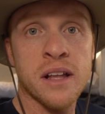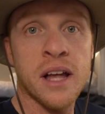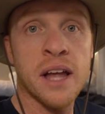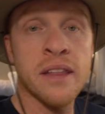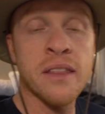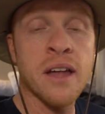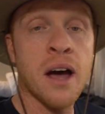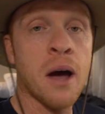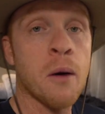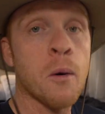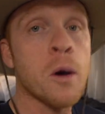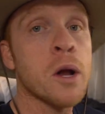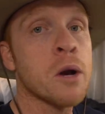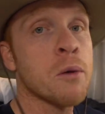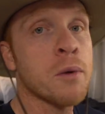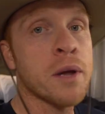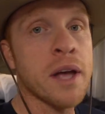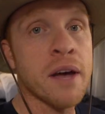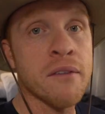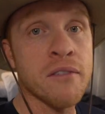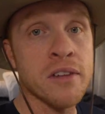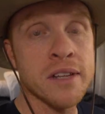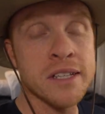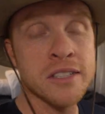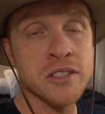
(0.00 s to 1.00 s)
And the hot water we
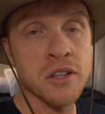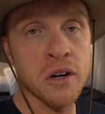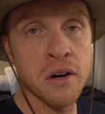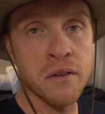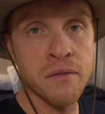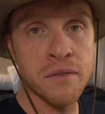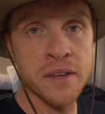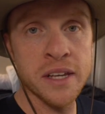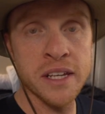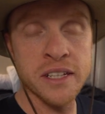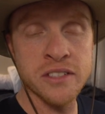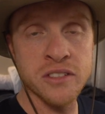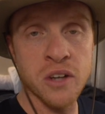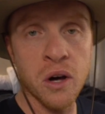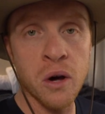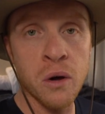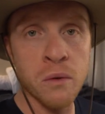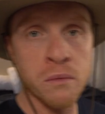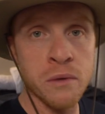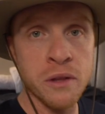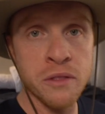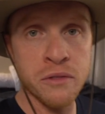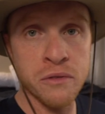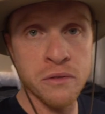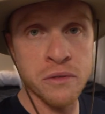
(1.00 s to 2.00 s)
have on this RV is all
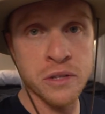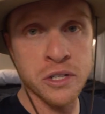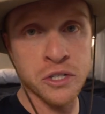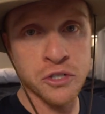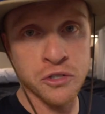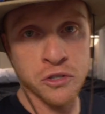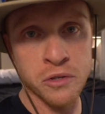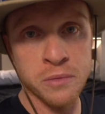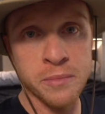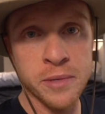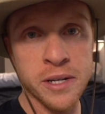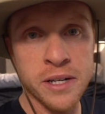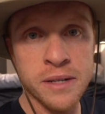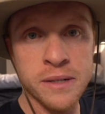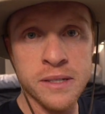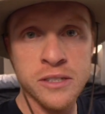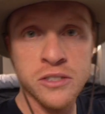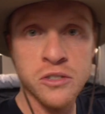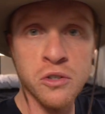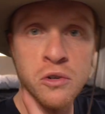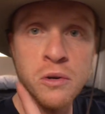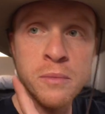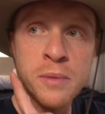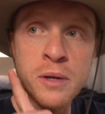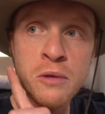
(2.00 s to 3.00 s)
run through the Truma.
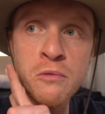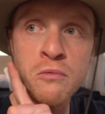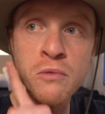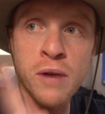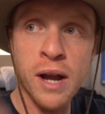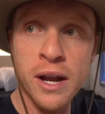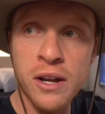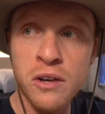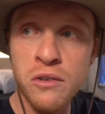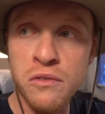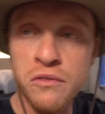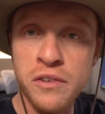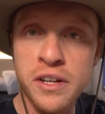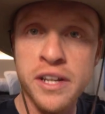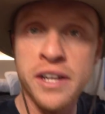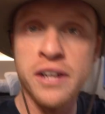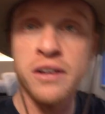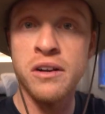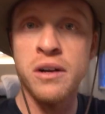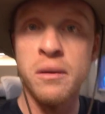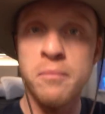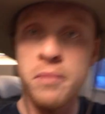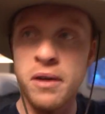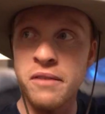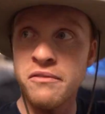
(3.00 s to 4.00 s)
So it'll be right over
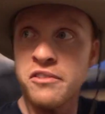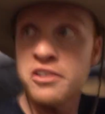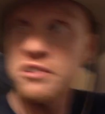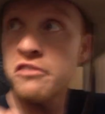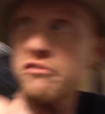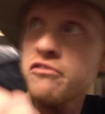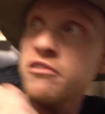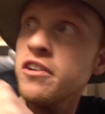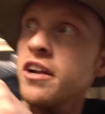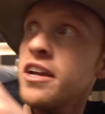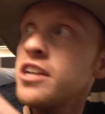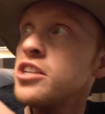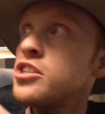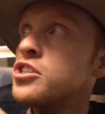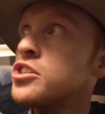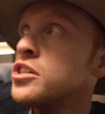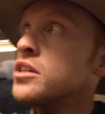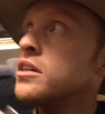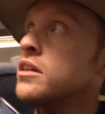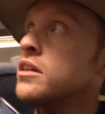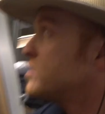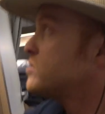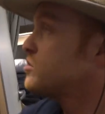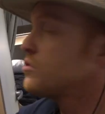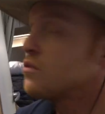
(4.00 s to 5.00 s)
here above your fridge.
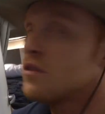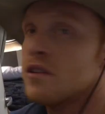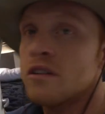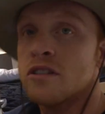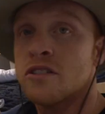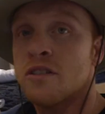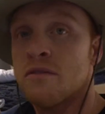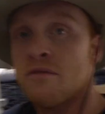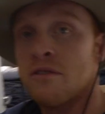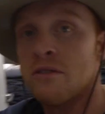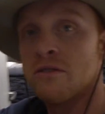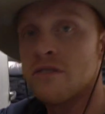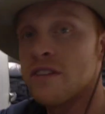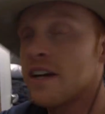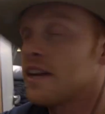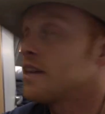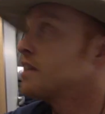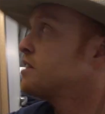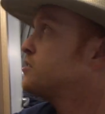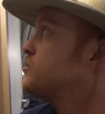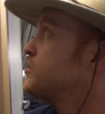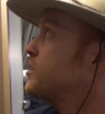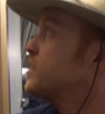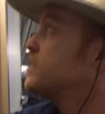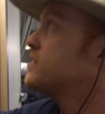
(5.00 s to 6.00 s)
So there's a few
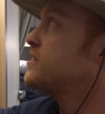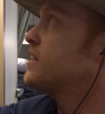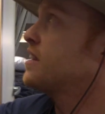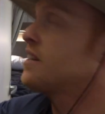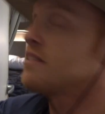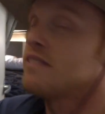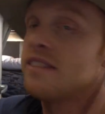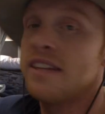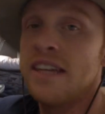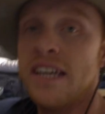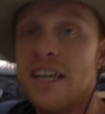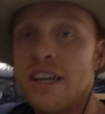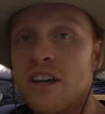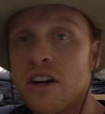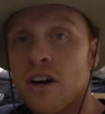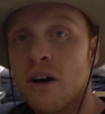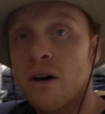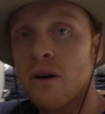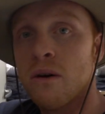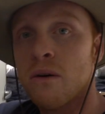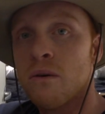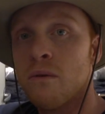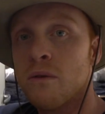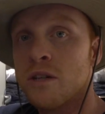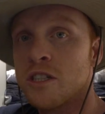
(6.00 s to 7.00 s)
settings. You can set it to
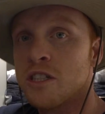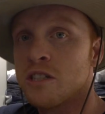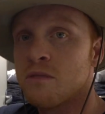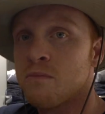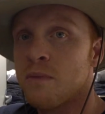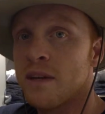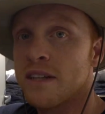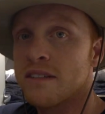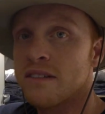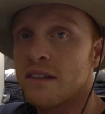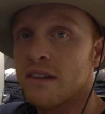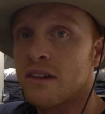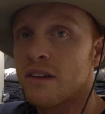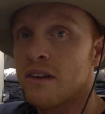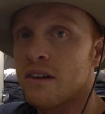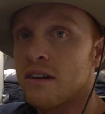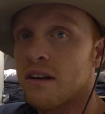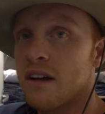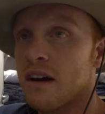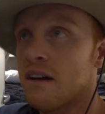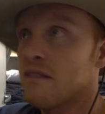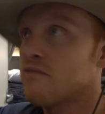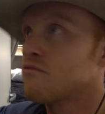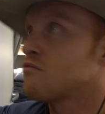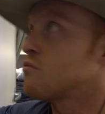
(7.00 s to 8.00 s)
eco, which is basically good
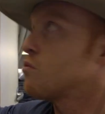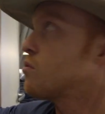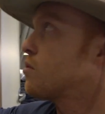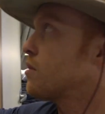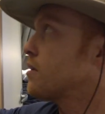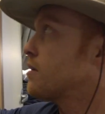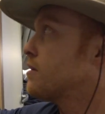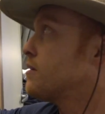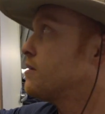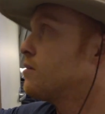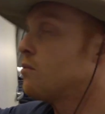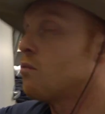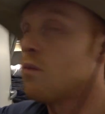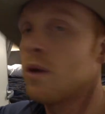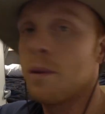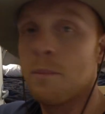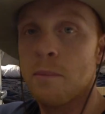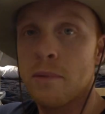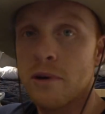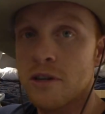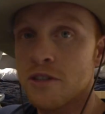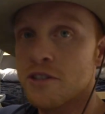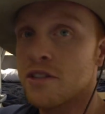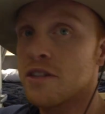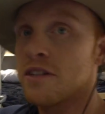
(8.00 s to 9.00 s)
enough for one
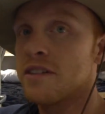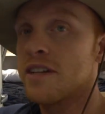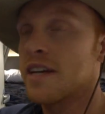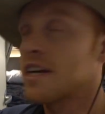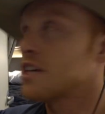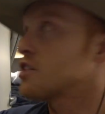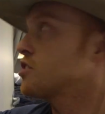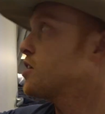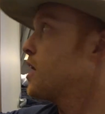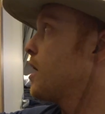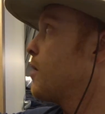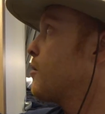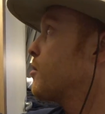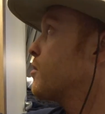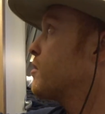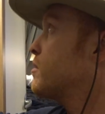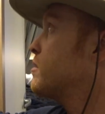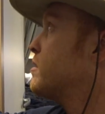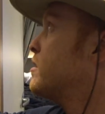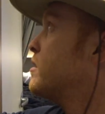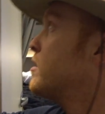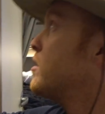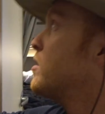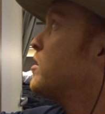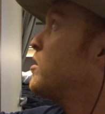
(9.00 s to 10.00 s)
person to take a shower.
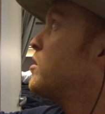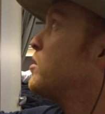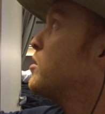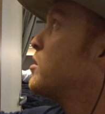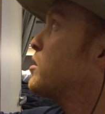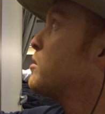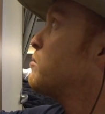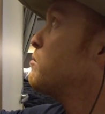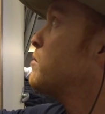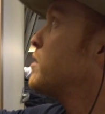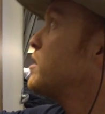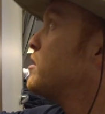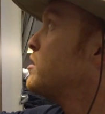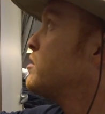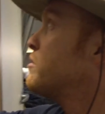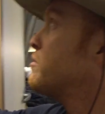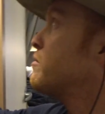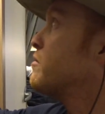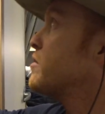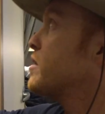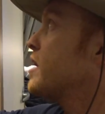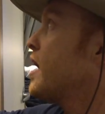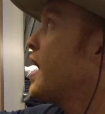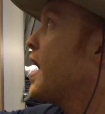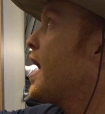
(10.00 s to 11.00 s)
You can run it
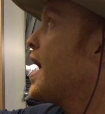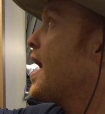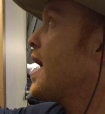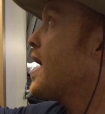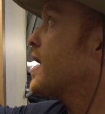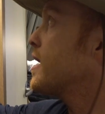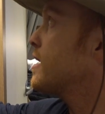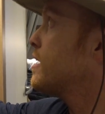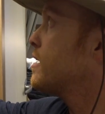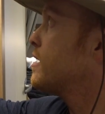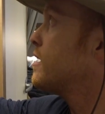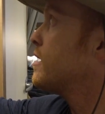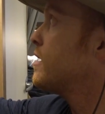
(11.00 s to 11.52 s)
over to hot.